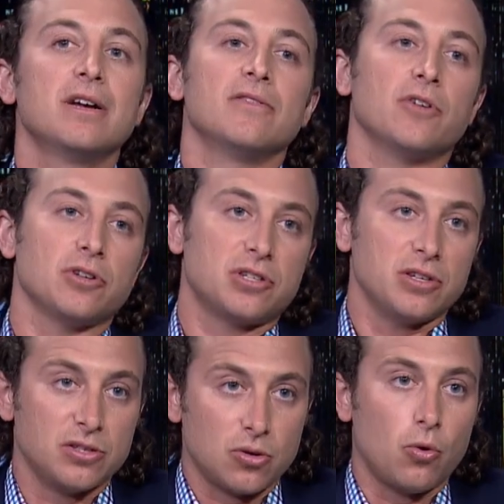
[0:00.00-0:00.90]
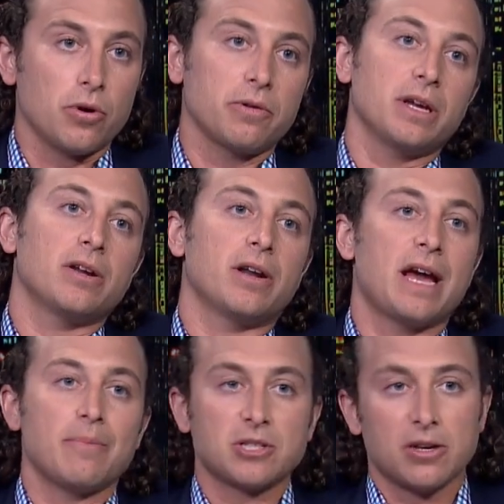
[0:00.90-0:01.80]
versus ordering it on
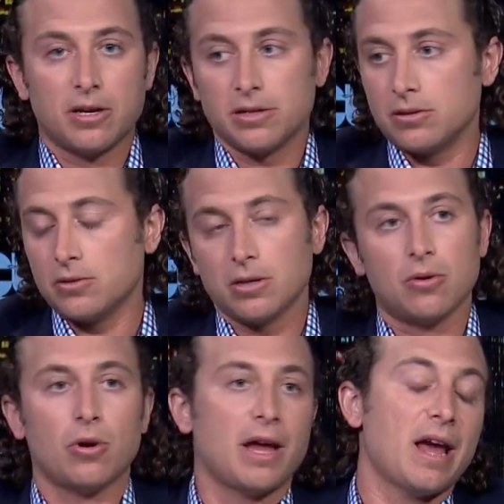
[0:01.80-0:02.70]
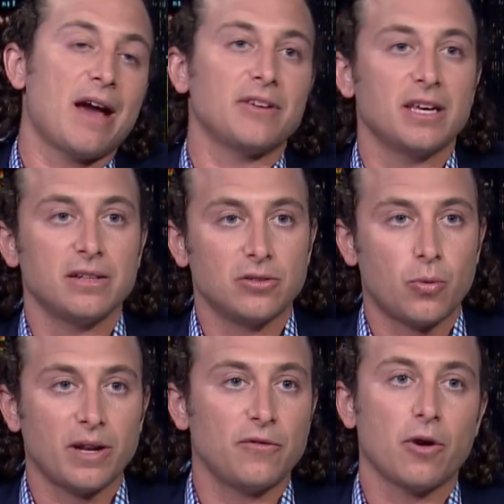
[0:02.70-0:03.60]
Amazon and having it
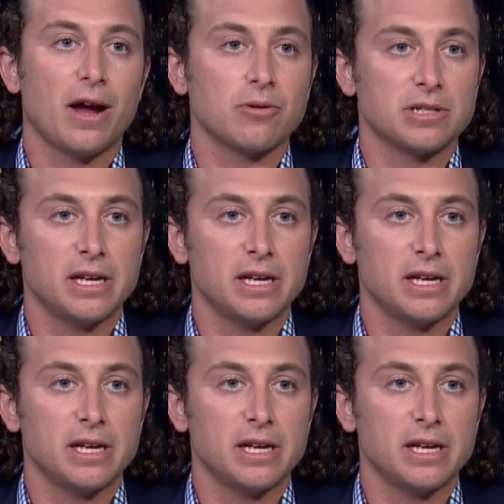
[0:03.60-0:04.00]
24 hours